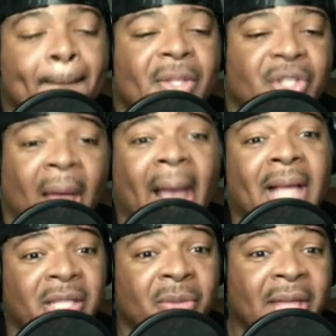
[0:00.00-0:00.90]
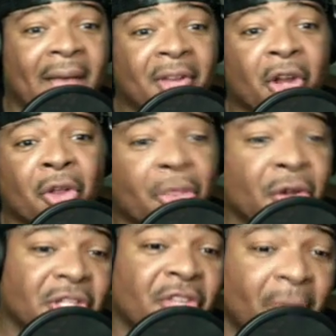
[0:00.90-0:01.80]
So Ashley was having her
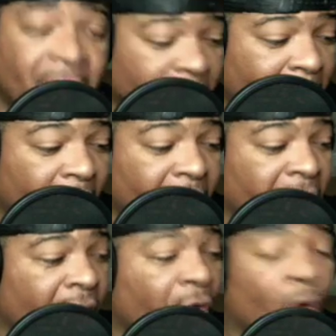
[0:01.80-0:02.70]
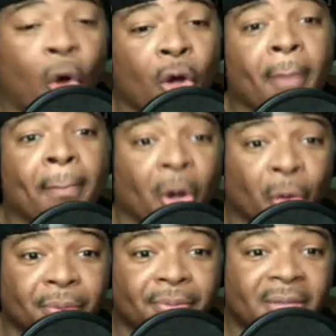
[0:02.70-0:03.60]
13th birthday party on a
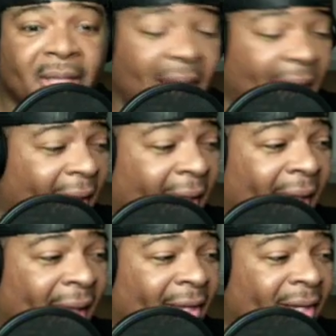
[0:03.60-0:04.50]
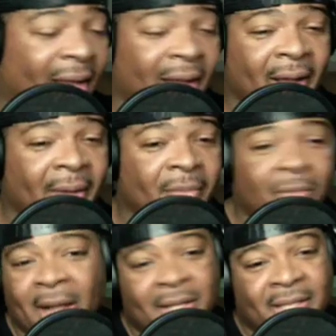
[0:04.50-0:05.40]
boat, and
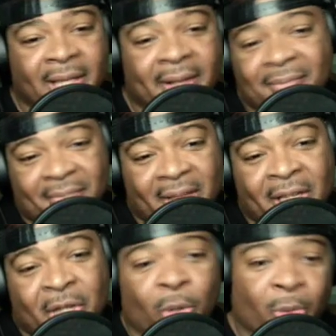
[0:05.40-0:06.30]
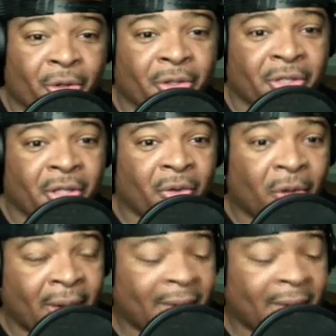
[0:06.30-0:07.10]
right, just like any normal 13-year-old, right?